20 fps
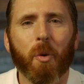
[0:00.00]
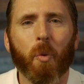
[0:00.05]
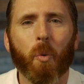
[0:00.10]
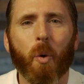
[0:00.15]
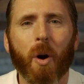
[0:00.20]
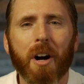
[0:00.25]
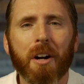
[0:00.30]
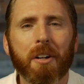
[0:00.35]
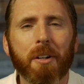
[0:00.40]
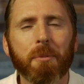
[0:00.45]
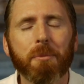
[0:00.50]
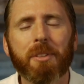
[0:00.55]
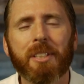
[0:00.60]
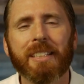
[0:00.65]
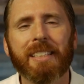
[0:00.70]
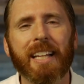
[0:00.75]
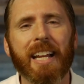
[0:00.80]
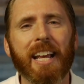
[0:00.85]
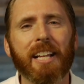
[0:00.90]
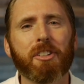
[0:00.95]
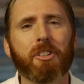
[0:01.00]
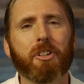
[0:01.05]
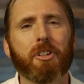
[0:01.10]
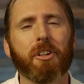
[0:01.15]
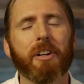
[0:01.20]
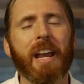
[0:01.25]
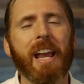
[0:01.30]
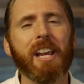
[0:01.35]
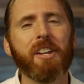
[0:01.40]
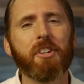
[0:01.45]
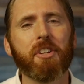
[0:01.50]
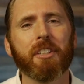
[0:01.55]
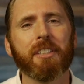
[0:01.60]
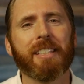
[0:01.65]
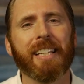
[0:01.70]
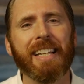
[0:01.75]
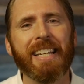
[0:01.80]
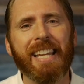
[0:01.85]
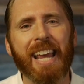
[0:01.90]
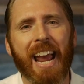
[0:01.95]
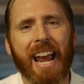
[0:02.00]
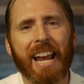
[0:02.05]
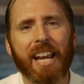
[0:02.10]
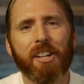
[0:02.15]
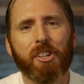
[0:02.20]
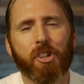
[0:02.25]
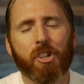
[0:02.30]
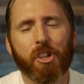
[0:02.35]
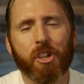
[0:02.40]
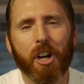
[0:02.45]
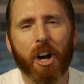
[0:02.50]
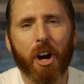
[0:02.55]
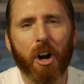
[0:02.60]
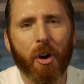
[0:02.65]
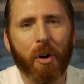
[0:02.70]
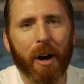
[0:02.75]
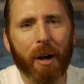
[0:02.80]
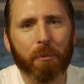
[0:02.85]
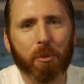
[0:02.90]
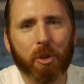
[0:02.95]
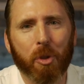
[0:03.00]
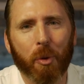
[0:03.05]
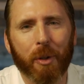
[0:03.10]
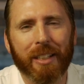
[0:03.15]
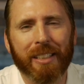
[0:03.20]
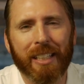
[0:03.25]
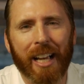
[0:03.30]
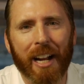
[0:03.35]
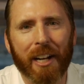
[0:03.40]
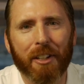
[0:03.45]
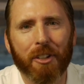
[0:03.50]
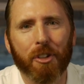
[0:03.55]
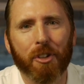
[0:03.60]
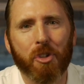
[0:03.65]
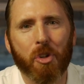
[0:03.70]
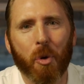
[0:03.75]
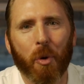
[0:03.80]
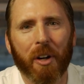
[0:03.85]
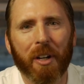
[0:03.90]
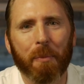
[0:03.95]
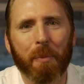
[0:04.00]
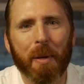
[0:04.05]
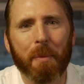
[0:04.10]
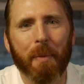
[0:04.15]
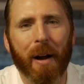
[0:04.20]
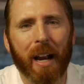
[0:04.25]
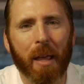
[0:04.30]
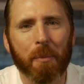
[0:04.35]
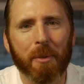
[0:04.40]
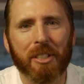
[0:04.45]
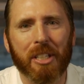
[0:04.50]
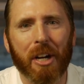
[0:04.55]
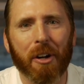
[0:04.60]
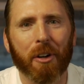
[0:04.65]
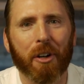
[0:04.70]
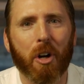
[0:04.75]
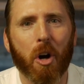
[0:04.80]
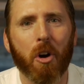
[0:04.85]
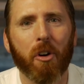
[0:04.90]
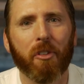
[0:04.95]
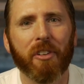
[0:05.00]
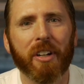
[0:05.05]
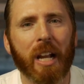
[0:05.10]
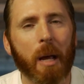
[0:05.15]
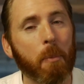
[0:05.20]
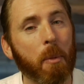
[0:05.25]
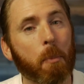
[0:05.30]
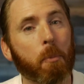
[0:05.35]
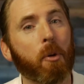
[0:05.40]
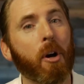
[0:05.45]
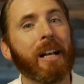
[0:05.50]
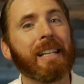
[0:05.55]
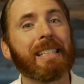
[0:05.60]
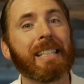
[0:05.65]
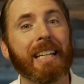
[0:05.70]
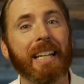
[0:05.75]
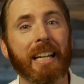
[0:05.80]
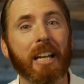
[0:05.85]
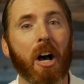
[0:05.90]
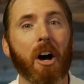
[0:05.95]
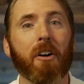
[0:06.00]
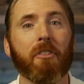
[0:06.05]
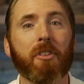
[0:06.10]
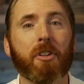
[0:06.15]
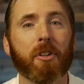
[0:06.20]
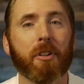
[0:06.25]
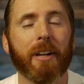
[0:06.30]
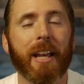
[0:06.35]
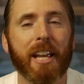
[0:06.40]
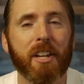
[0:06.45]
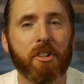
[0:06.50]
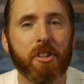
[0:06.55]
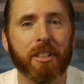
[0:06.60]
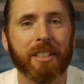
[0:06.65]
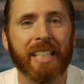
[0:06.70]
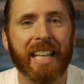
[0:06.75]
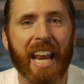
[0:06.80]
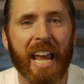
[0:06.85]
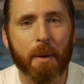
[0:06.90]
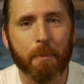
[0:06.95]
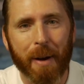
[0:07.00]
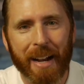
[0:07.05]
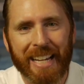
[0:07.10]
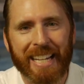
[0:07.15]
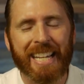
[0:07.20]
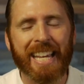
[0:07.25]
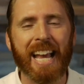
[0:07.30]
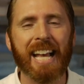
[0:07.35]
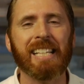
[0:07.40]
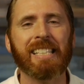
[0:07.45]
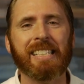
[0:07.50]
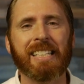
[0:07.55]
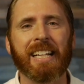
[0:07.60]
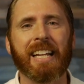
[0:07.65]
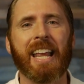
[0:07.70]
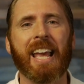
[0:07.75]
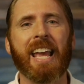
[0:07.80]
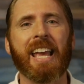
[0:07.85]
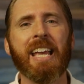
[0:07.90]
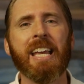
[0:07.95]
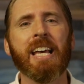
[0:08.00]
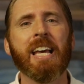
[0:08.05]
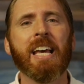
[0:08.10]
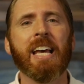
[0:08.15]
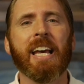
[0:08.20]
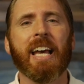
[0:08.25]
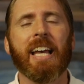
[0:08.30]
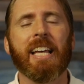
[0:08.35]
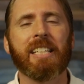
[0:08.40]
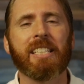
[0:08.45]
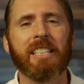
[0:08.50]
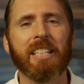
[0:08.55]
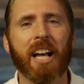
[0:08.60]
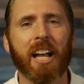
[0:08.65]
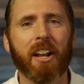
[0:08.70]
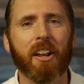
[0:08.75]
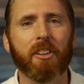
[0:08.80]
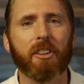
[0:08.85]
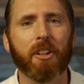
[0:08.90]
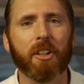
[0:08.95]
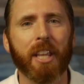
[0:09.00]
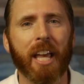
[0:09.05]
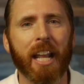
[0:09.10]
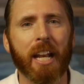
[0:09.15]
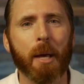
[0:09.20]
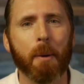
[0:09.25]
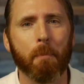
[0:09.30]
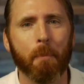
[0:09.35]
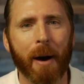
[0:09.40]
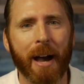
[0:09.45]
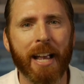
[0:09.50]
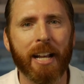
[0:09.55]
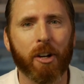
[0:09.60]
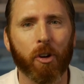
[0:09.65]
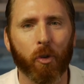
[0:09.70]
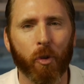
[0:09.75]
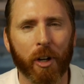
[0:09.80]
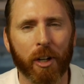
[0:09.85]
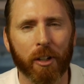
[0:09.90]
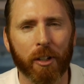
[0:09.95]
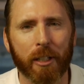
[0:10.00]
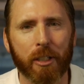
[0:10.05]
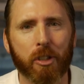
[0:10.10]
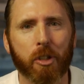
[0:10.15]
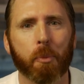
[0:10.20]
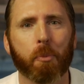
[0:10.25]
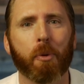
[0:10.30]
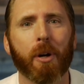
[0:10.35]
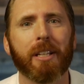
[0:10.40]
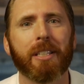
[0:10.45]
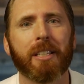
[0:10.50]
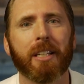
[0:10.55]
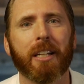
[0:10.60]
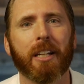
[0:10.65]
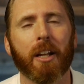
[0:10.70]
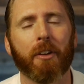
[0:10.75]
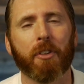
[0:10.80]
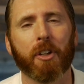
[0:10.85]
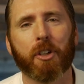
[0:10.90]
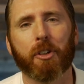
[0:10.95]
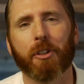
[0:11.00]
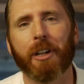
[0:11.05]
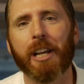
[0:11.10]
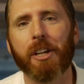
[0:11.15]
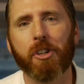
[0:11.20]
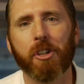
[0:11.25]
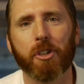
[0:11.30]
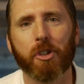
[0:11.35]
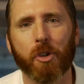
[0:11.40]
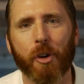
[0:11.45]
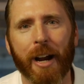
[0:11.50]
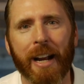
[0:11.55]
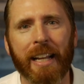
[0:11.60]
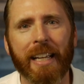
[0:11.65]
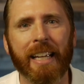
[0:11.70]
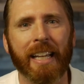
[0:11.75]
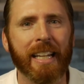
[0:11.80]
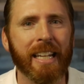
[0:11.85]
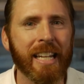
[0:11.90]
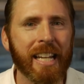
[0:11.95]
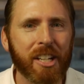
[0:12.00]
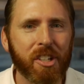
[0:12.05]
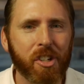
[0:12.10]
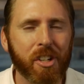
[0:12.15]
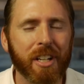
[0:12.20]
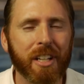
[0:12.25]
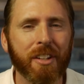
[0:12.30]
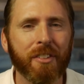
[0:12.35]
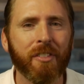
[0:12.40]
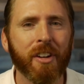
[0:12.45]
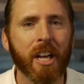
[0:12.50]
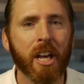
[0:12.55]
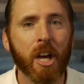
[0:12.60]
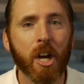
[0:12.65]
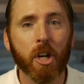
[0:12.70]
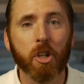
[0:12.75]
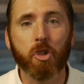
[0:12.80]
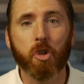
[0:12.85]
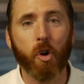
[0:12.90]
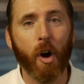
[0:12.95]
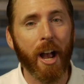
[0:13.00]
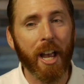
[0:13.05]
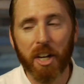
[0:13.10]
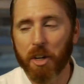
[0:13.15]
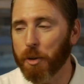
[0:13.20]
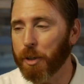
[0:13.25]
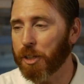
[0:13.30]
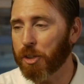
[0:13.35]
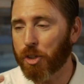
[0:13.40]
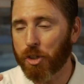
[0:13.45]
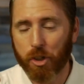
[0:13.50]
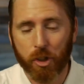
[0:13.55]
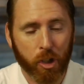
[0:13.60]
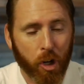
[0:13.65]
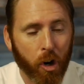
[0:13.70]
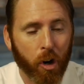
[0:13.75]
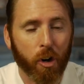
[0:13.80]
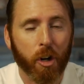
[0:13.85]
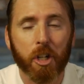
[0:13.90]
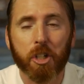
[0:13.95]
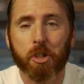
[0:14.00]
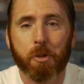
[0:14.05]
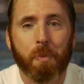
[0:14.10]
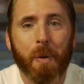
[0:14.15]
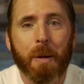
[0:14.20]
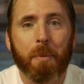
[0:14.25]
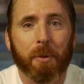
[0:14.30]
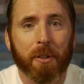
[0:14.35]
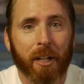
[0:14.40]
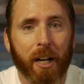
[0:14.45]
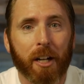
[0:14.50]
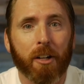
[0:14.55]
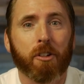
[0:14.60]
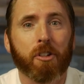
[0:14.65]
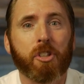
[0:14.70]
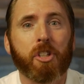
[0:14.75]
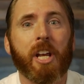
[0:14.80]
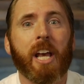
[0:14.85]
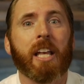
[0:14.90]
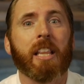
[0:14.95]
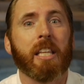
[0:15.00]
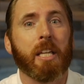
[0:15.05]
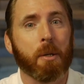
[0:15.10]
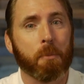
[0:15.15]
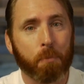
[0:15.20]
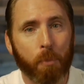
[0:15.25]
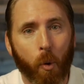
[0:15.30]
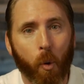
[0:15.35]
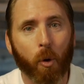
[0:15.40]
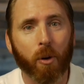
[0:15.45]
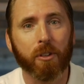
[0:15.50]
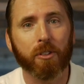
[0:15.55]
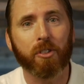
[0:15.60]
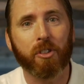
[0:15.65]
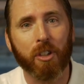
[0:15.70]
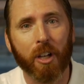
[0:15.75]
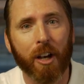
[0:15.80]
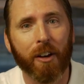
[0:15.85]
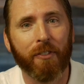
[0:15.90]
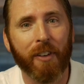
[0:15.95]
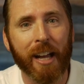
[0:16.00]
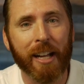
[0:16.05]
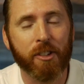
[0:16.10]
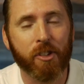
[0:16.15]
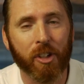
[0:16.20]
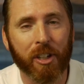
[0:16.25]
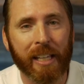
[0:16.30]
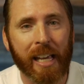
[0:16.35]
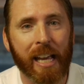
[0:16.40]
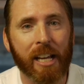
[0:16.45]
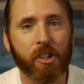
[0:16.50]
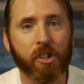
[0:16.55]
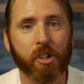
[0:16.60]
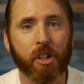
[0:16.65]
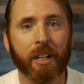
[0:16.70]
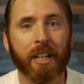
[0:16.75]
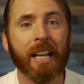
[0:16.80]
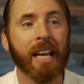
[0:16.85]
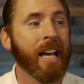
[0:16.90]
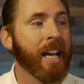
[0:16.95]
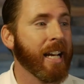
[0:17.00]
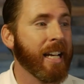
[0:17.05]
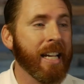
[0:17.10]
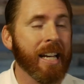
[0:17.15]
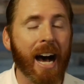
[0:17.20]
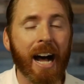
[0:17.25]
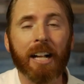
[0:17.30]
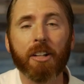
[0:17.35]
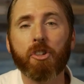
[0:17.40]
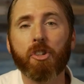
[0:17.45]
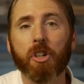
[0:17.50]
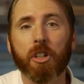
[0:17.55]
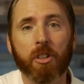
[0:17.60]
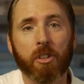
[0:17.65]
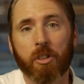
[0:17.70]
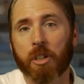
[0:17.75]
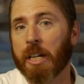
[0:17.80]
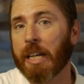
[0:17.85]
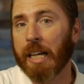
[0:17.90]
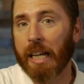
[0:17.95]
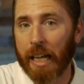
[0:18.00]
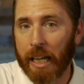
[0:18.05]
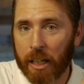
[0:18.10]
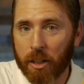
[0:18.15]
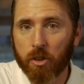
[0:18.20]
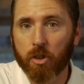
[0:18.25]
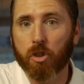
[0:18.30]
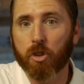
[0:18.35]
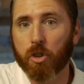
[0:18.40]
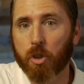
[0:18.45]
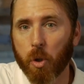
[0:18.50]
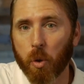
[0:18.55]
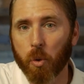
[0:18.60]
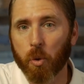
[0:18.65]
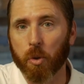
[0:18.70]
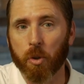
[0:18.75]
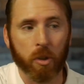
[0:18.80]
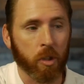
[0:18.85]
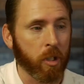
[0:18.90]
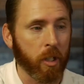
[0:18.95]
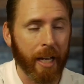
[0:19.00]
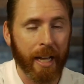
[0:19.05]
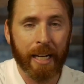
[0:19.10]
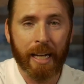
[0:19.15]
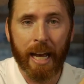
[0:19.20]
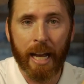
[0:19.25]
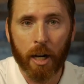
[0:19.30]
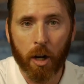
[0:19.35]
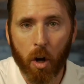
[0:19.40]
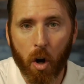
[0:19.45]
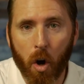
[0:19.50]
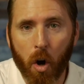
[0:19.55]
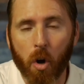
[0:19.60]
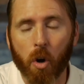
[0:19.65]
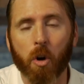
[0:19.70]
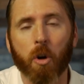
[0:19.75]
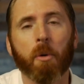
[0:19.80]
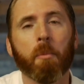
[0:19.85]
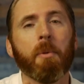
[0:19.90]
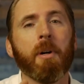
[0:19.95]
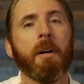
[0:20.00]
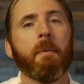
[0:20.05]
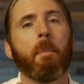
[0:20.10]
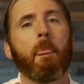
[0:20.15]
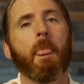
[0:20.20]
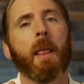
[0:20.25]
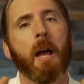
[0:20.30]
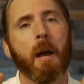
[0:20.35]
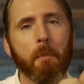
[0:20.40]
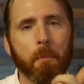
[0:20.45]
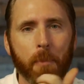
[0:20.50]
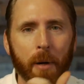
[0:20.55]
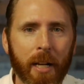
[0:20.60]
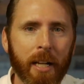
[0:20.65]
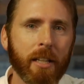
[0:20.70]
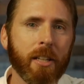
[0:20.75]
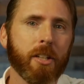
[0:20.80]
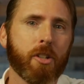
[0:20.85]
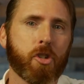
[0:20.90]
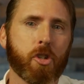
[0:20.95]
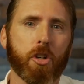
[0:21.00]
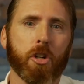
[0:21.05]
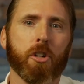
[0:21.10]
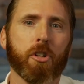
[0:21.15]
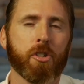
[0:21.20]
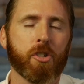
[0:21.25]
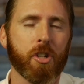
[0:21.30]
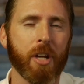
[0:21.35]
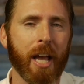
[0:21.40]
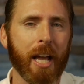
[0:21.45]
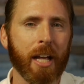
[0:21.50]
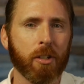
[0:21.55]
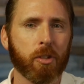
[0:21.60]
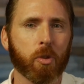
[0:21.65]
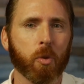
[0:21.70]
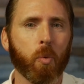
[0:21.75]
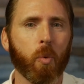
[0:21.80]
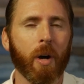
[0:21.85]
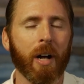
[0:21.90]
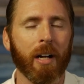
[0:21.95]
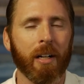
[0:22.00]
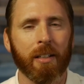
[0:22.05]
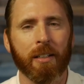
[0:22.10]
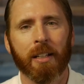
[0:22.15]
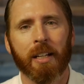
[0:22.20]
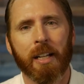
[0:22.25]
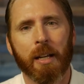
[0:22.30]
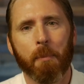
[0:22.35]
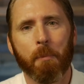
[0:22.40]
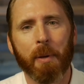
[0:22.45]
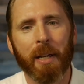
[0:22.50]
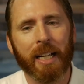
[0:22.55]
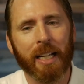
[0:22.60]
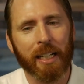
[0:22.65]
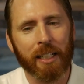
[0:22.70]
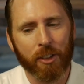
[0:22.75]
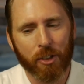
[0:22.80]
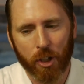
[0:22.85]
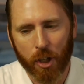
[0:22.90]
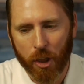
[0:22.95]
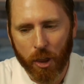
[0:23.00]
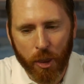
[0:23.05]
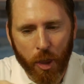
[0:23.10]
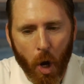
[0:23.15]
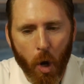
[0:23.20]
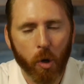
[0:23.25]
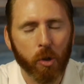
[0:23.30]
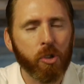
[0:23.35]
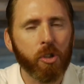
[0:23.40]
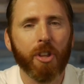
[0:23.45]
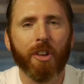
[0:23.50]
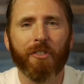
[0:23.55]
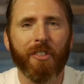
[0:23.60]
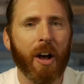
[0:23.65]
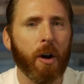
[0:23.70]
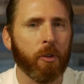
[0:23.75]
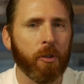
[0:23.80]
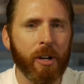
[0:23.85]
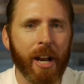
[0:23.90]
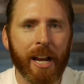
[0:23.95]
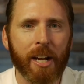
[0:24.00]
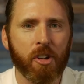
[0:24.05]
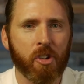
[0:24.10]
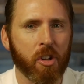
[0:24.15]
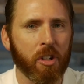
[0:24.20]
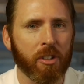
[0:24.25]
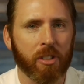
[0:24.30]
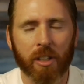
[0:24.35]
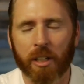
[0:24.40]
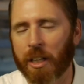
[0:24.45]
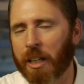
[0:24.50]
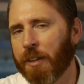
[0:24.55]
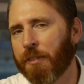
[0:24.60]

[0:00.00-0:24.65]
Welcome to today's Creation Today show. I'm so excited you're joining me. My name is Eric Hovind. I'm the president of Creation Today. My guest today is none other than Mike Riddle. He's the president of the Creation Training Initiative, trying to encourage people to understand the importance of education, not just in school and at home, but in the church as well, because those are the foundations